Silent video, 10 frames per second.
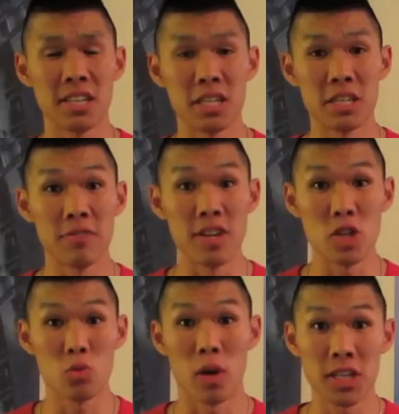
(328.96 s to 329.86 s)
I just
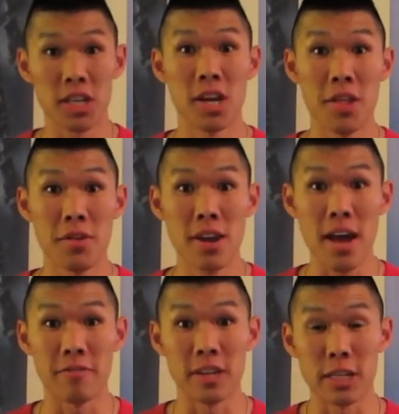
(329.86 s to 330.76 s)
finished watching another
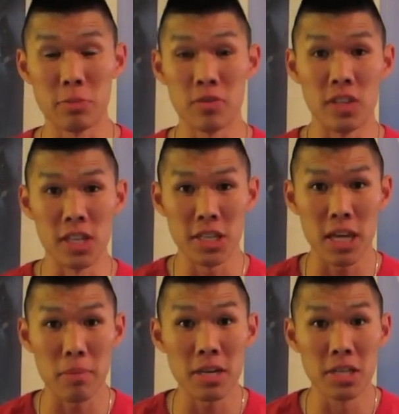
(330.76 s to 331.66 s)
Netflix movie. This
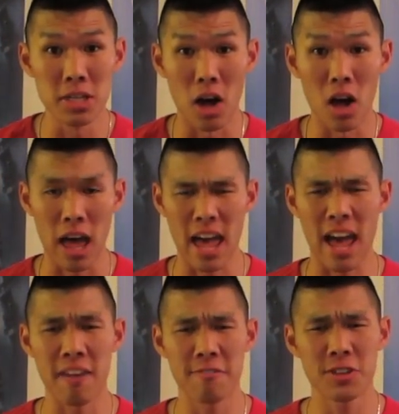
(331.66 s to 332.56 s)
time I saw
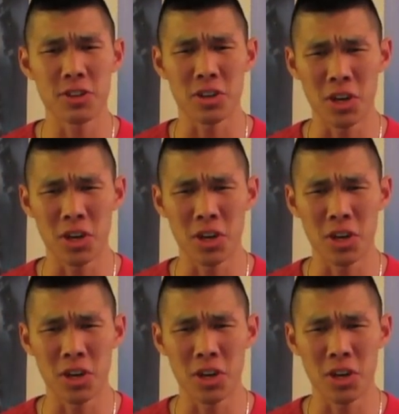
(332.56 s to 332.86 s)
After